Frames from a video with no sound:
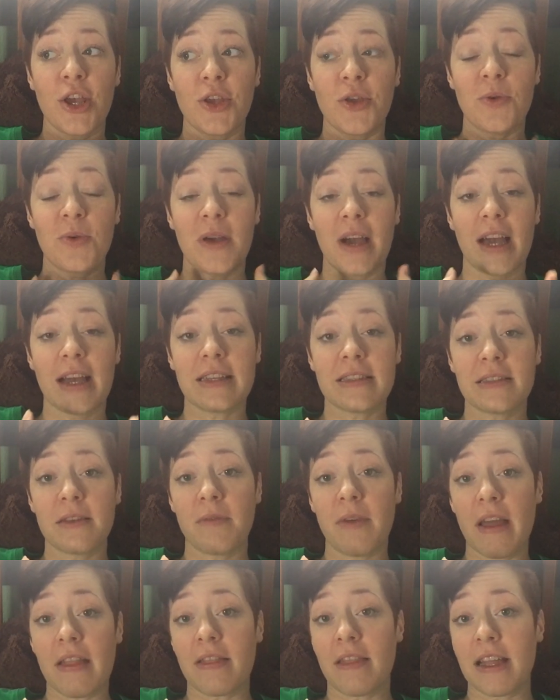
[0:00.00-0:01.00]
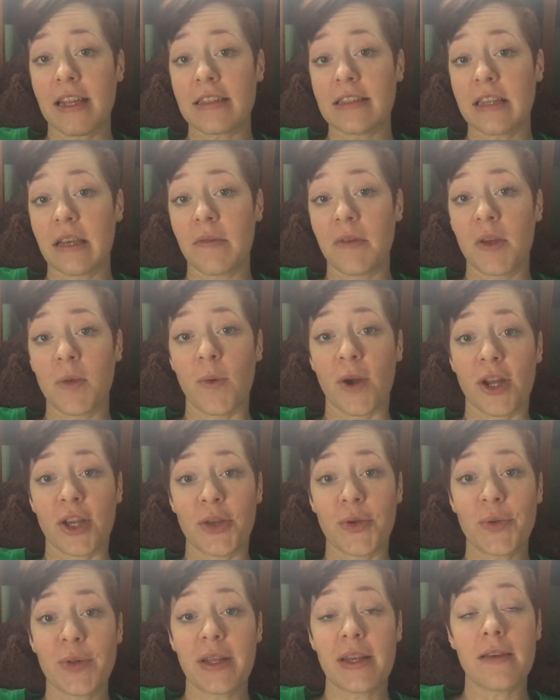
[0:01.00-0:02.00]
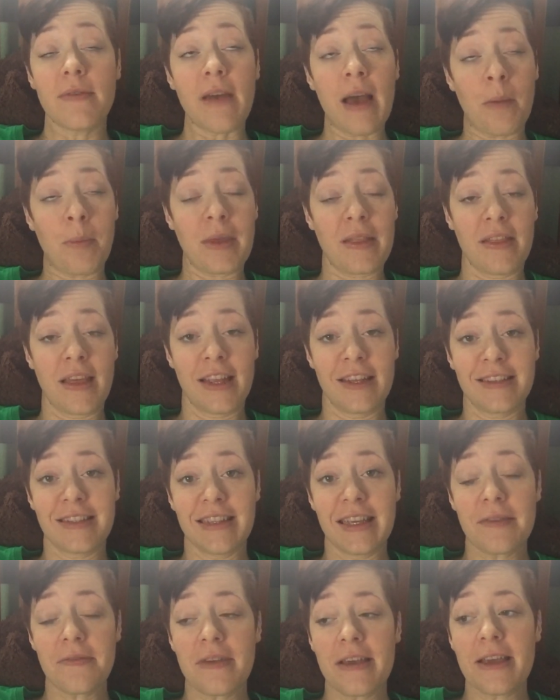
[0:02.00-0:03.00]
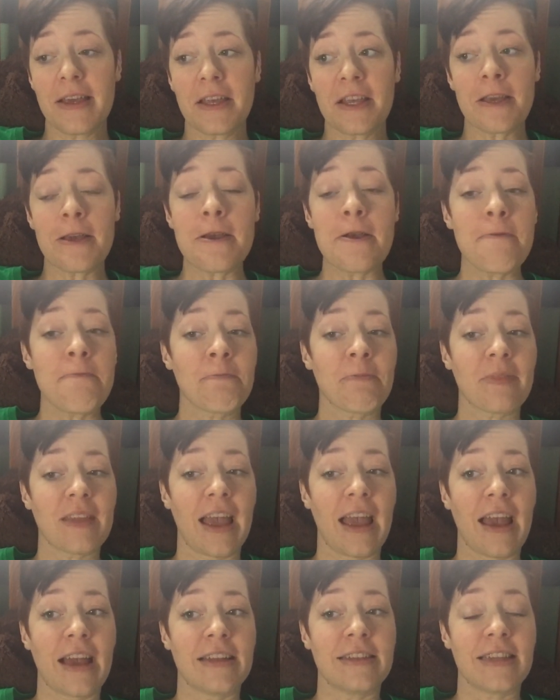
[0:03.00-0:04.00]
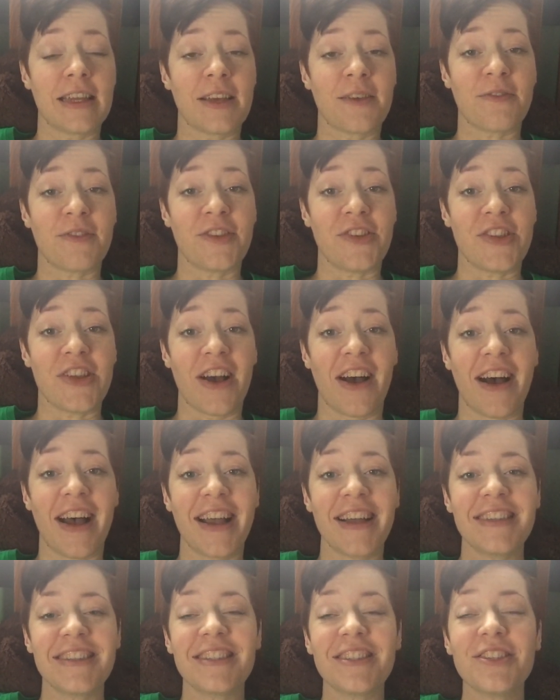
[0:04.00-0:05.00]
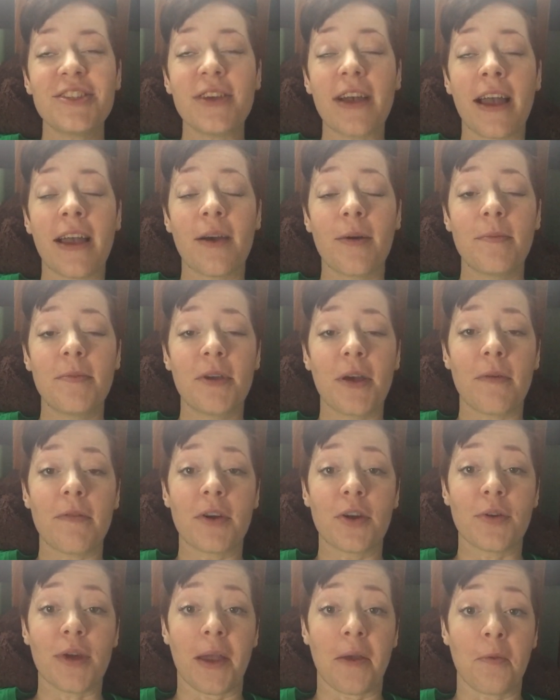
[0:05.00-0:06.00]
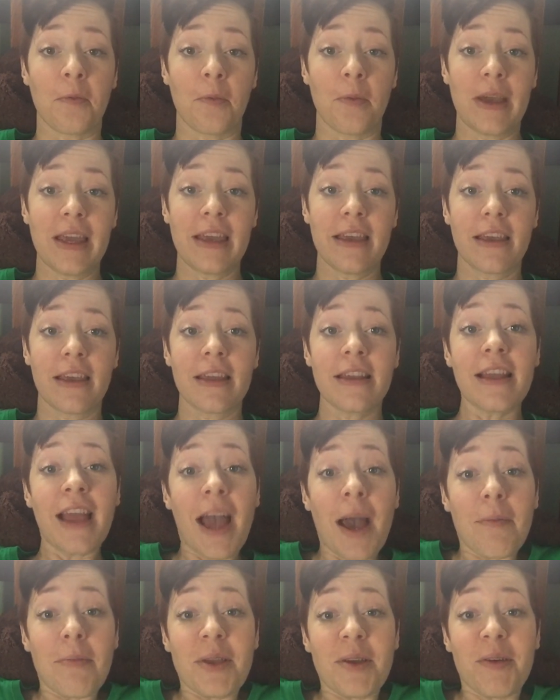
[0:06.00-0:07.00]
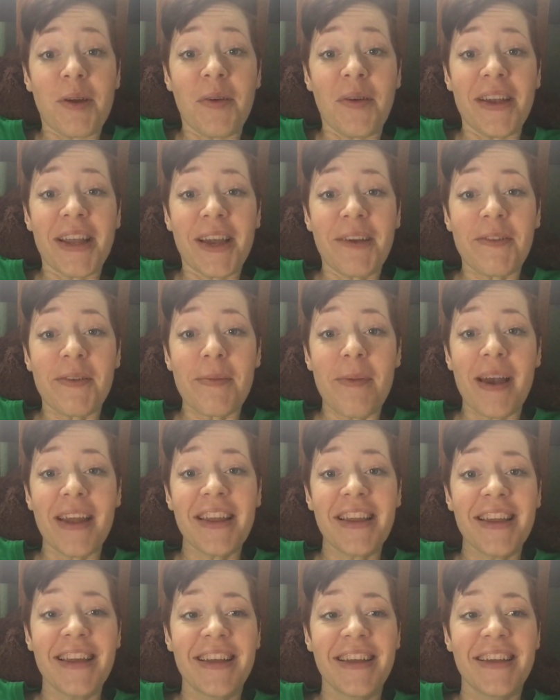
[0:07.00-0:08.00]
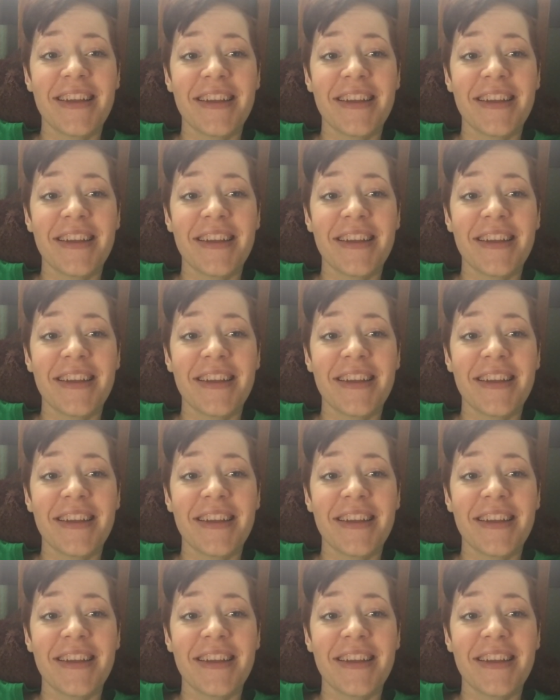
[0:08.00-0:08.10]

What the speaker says: you guys have had Thanksgiving where you live, happy Thanksgiving. And if not, I hope you have a great week and happy growing, everybody.